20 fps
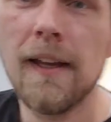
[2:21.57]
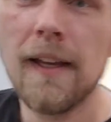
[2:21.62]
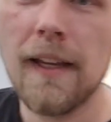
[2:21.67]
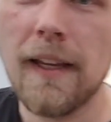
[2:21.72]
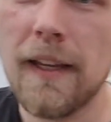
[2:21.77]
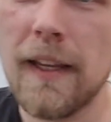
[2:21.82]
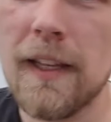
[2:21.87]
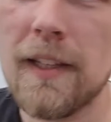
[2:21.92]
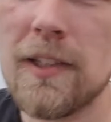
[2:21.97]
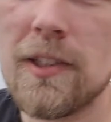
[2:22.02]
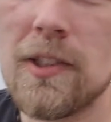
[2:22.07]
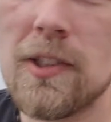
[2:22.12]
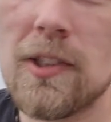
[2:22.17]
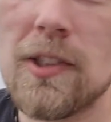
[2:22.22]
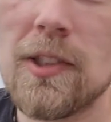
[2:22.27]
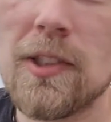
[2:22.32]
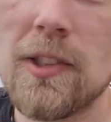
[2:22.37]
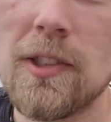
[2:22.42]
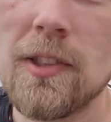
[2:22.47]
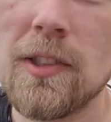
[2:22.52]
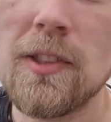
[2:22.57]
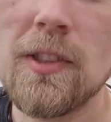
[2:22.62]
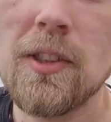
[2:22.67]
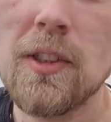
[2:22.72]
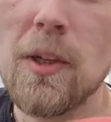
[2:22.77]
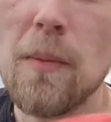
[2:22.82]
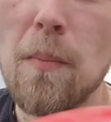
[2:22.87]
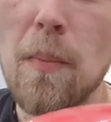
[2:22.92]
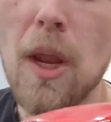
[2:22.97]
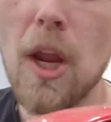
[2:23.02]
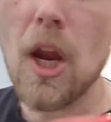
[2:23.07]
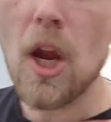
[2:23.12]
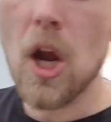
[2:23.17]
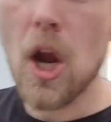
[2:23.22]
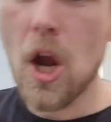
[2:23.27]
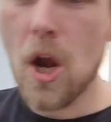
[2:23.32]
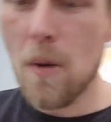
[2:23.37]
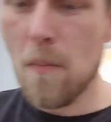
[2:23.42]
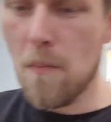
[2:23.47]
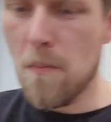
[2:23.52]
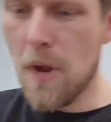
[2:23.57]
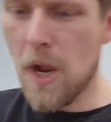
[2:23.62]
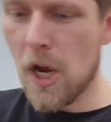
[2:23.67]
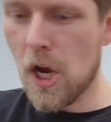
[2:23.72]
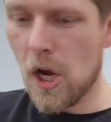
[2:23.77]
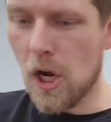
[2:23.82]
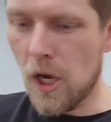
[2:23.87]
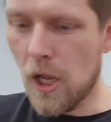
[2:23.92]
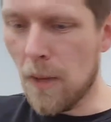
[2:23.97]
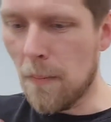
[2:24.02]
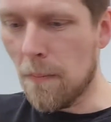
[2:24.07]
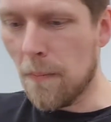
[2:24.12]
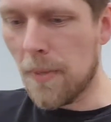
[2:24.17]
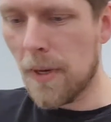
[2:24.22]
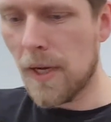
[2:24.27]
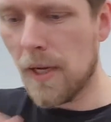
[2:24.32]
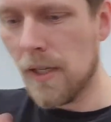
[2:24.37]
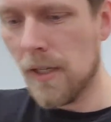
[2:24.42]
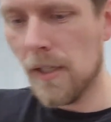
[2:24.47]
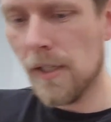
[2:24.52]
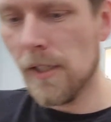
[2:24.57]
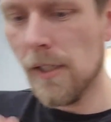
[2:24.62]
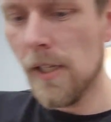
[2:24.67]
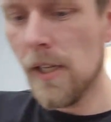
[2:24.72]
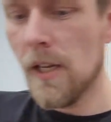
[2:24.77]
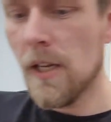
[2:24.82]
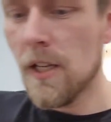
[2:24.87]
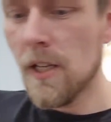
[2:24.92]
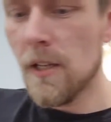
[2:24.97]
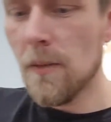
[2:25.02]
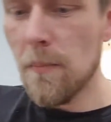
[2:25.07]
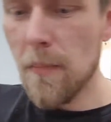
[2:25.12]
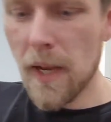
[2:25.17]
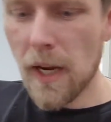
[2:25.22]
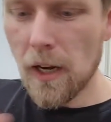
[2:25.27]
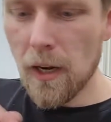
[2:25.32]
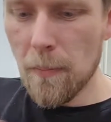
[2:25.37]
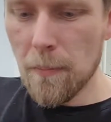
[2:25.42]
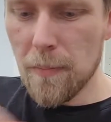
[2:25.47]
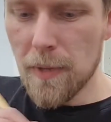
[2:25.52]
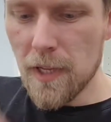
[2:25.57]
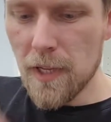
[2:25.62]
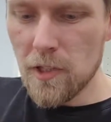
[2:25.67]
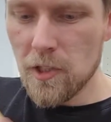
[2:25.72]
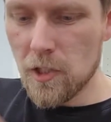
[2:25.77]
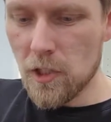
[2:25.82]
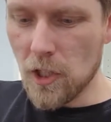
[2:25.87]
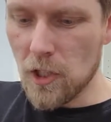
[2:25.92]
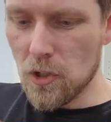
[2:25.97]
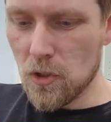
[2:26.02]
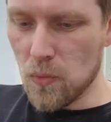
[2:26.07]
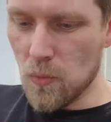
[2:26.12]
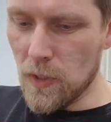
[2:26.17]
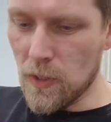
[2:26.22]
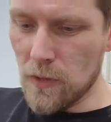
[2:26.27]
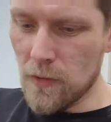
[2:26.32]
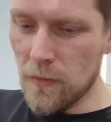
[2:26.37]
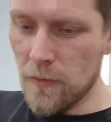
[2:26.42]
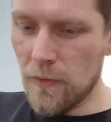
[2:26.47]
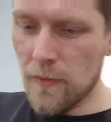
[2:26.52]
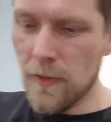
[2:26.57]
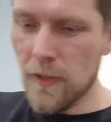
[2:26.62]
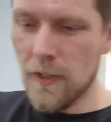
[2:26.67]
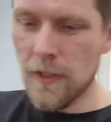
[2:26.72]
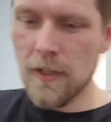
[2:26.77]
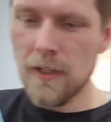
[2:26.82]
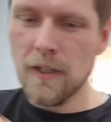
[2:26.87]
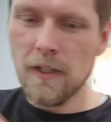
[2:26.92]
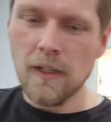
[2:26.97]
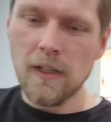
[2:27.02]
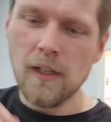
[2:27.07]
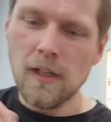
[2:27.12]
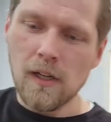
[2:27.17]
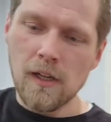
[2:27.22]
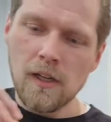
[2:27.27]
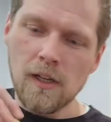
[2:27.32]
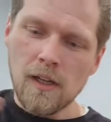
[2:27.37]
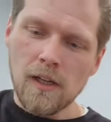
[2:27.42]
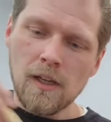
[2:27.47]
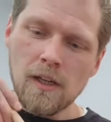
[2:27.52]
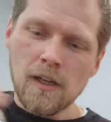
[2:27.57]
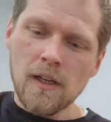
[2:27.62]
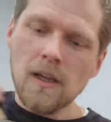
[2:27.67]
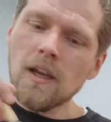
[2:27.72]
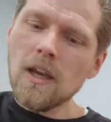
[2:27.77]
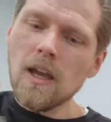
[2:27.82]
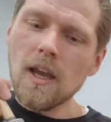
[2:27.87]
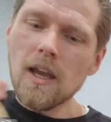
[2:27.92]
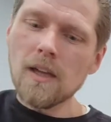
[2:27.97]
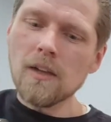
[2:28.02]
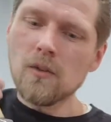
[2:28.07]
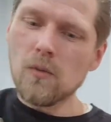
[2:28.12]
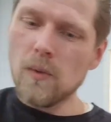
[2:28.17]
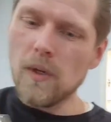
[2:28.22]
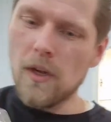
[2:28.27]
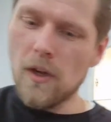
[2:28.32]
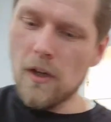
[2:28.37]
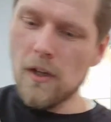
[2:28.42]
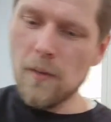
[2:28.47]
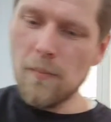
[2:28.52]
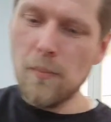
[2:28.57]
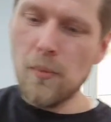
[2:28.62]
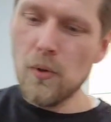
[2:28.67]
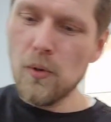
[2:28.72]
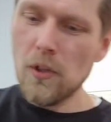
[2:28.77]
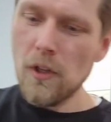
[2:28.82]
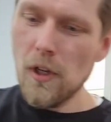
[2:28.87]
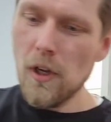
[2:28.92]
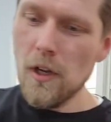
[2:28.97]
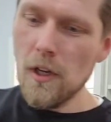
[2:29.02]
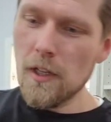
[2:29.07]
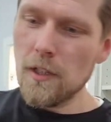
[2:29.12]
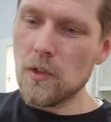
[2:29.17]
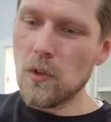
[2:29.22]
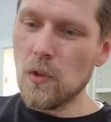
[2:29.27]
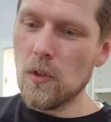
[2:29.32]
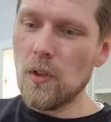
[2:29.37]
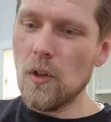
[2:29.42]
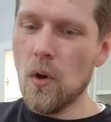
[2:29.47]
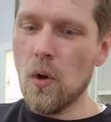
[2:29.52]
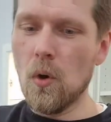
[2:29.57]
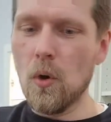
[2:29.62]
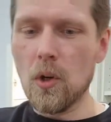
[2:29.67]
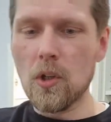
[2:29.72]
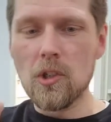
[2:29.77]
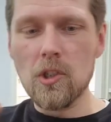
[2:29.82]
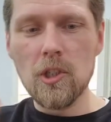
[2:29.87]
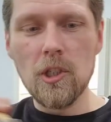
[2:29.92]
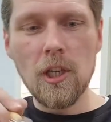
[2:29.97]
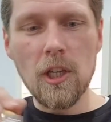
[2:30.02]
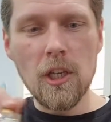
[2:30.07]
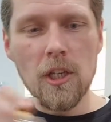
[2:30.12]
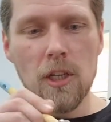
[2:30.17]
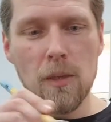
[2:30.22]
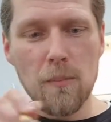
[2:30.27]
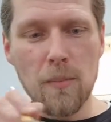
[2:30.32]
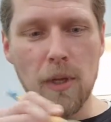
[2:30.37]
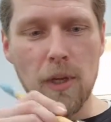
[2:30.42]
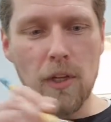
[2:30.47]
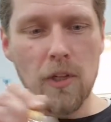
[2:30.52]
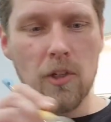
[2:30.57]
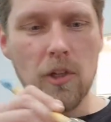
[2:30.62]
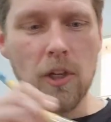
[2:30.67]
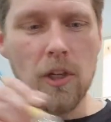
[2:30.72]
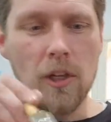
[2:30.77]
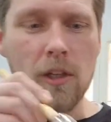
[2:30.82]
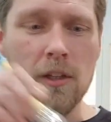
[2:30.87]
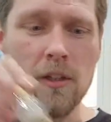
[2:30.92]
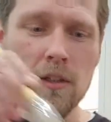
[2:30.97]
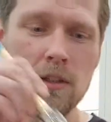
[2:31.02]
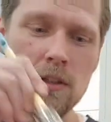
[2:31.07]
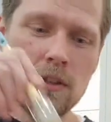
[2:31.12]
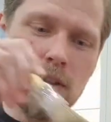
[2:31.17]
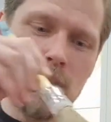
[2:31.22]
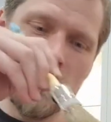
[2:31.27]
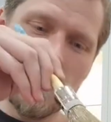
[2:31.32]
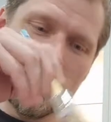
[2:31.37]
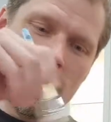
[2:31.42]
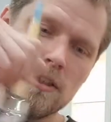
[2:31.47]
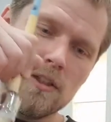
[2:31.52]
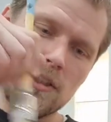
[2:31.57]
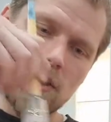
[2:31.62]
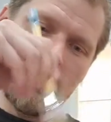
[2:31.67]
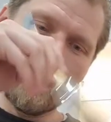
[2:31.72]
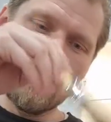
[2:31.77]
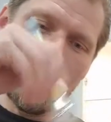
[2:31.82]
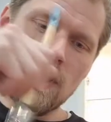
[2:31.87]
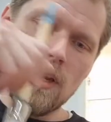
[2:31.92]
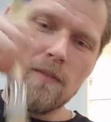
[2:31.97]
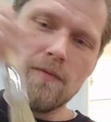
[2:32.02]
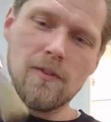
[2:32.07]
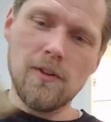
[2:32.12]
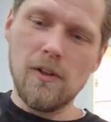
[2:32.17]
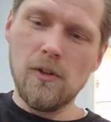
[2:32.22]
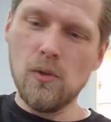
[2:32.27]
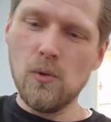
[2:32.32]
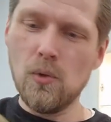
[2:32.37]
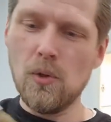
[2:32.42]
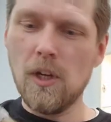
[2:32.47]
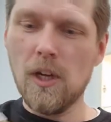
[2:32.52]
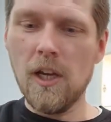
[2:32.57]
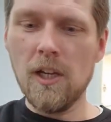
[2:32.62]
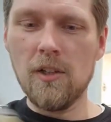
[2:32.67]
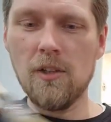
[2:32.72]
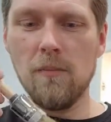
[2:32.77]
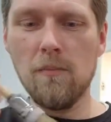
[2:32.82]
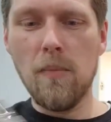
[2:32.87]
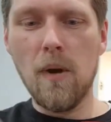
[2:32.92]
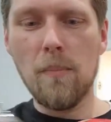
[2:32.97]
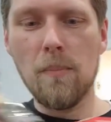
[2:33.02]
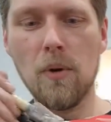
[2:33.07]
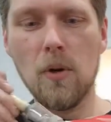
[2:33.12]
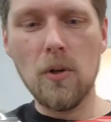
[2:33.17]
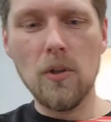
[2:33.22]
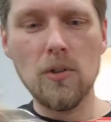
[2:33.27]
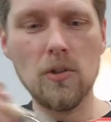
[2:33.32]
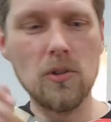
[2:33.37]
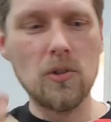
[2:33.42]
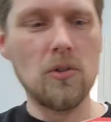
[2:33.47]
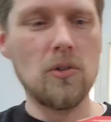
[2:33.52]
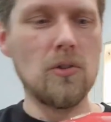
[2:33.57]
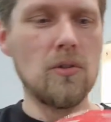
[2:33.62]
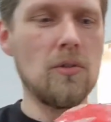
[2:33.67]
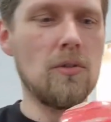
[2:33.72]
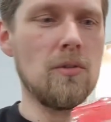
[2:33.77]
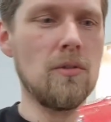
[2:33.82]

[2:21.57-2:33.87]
Yes, the big lumpy 612. And we're gonna put a little horsey in the painting. Did you ever look at Bob Ross?